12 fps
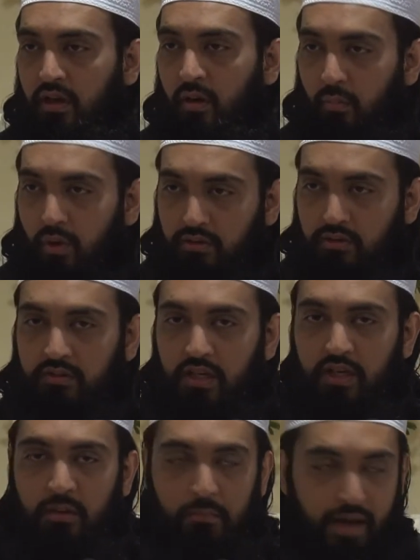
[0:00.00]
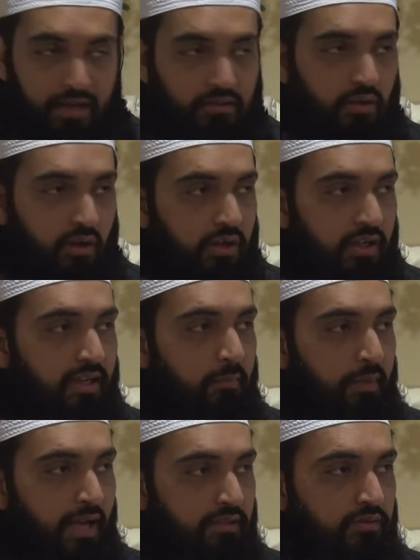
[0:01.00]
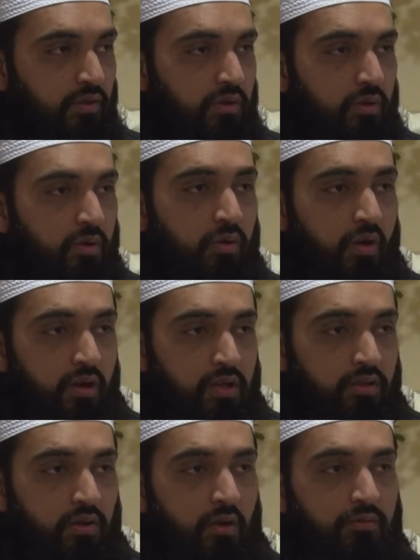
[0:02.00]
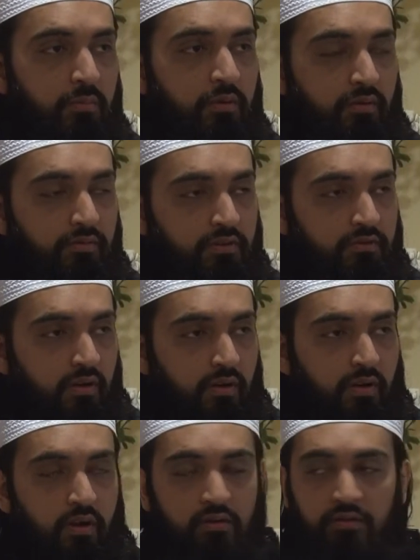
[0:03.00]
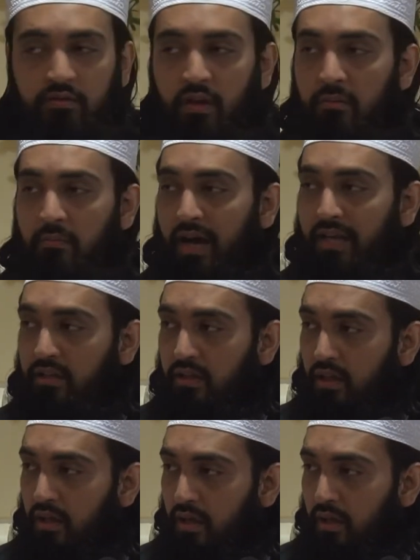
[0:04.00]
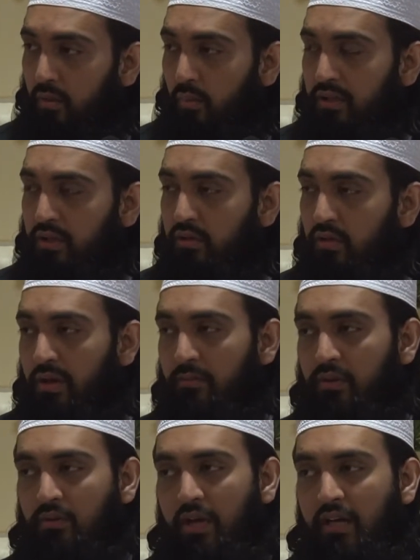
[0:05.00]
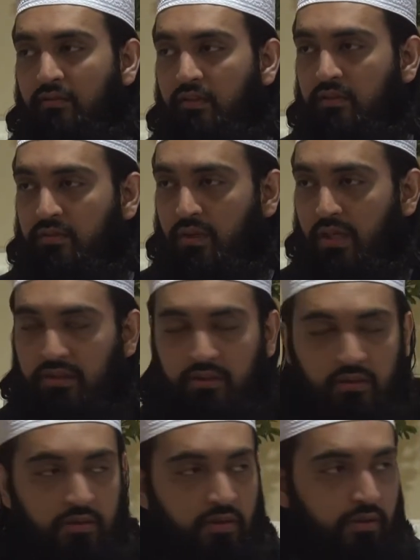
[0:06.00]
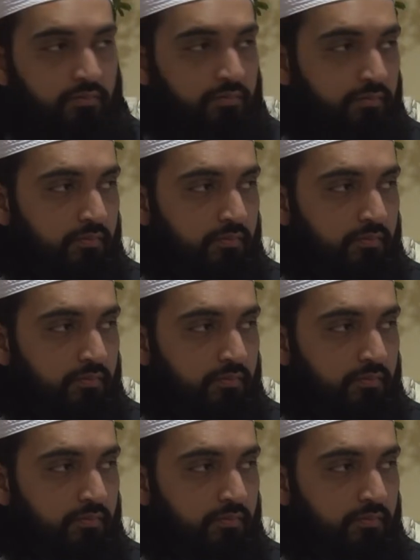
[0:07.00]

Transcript: And what does it depend on? It depends on your knowledge of the Prophet and whether you're able to answer this question or not.